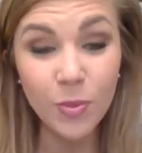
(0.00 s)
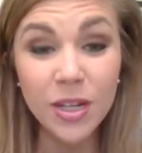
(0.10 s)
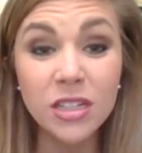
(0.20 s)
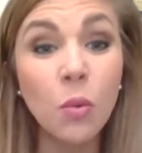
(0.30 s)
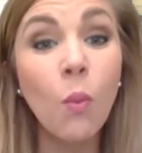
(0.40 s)
but
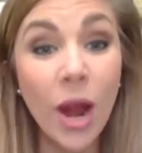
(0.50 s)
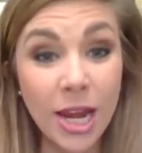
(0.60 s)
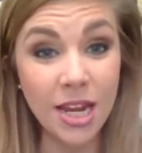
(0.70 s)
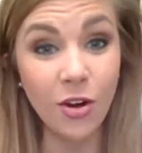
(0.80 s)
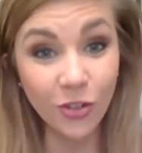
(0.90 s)
it's
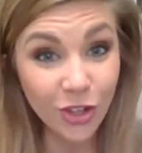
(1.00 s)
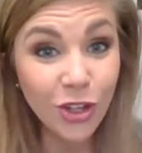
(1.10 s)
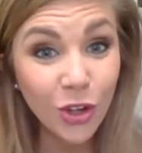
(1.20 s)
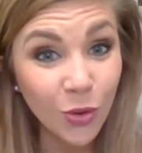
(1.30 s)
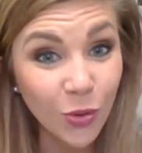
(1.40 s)
waiting on
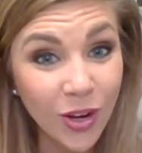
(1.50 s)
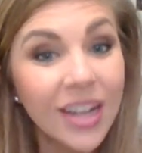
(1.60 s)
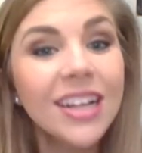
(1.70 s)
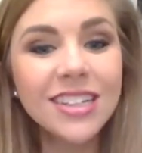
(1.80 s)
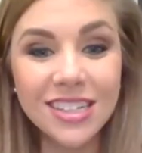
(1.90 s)
you
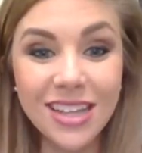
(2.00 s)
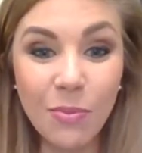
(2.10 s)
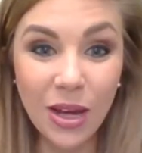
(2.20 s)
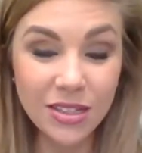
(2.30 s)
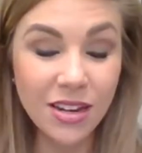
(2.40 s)
to
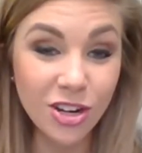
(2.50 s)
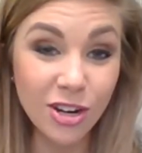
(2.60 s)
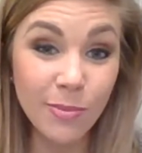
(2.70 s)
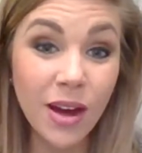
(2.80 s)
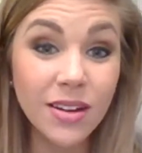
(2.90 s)
step outside of your
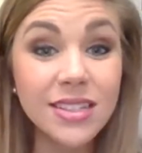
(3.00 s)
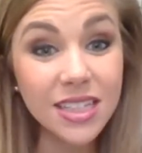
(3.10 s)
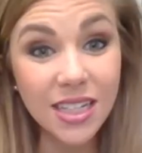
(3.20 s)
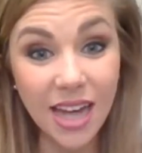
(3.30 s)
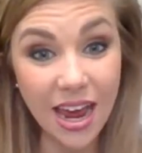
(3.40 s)
box
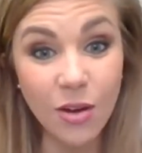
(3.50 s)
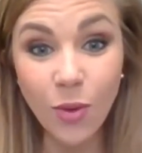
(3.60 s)
today,